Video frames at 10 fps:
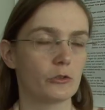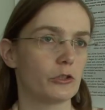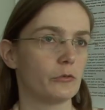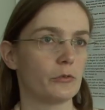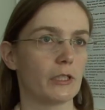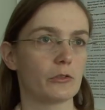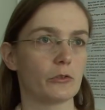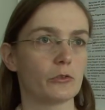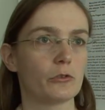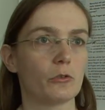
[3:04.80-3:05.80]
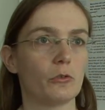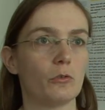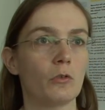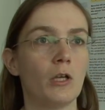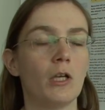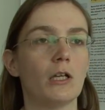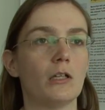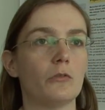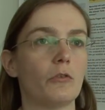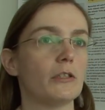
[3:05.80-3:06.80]
certain factors. So
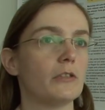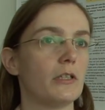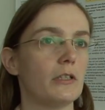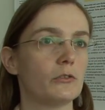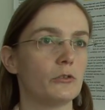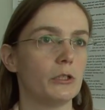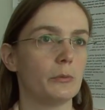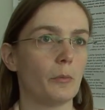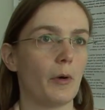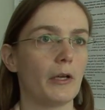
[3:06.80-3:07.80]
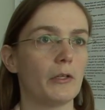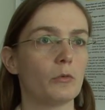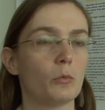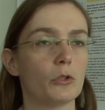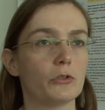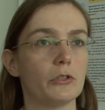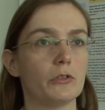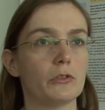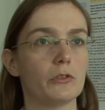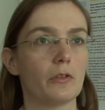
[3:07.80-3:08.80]
a writer has to keep in mind what
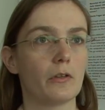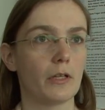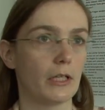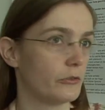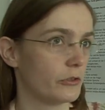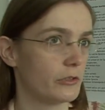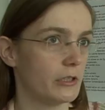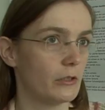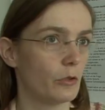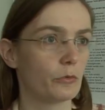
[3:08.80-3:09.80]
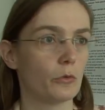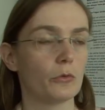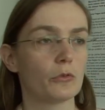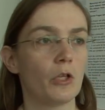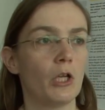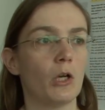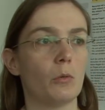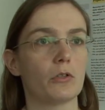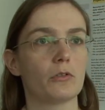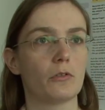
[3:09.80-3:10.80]
is the addressee, of course.
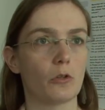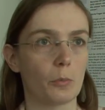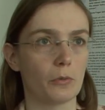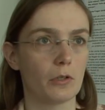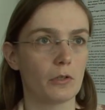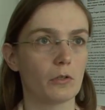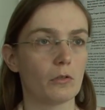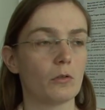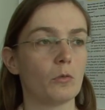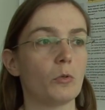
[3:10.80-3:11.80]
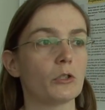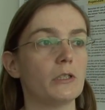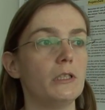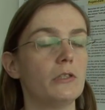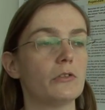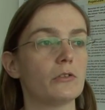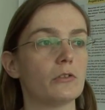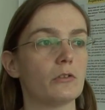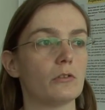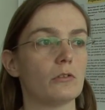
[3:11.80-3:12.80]
What is the topic? What needs
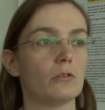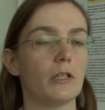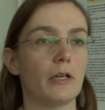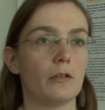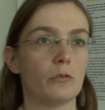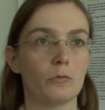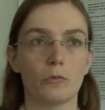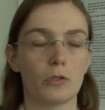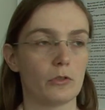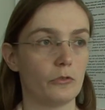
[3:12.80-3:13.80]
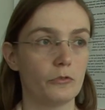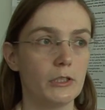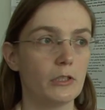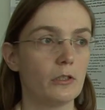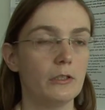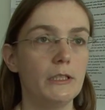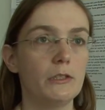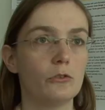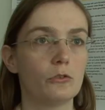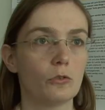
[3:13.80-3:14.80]
the reader
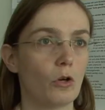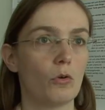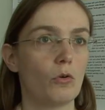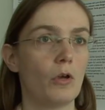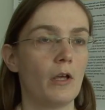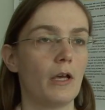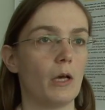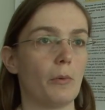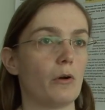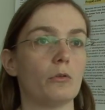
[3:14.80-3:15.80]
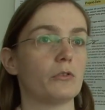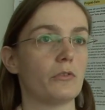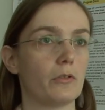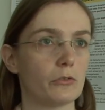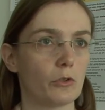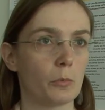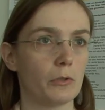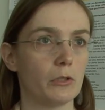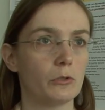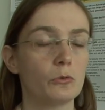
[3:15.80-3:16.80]
need to know about this
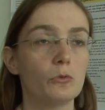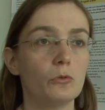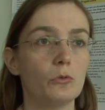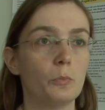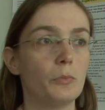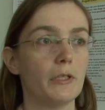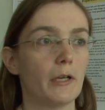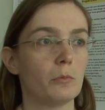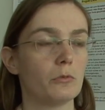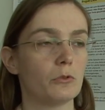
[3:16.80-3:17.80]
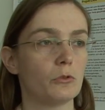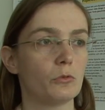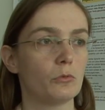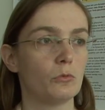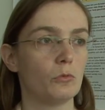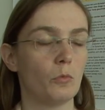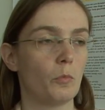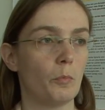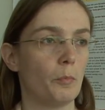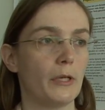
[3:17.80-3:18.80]
topic to be able to
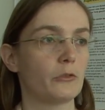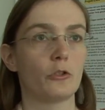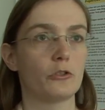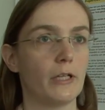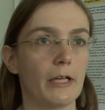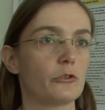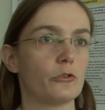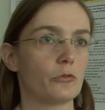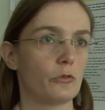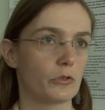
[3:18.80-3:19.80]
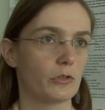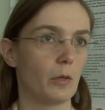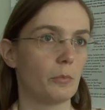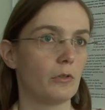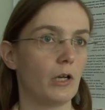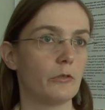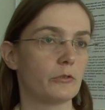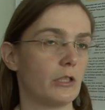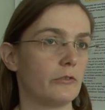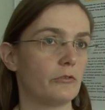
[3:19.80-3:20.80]
make certain actions, for example,
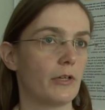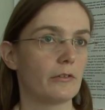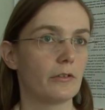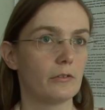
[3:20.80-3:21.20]
after having read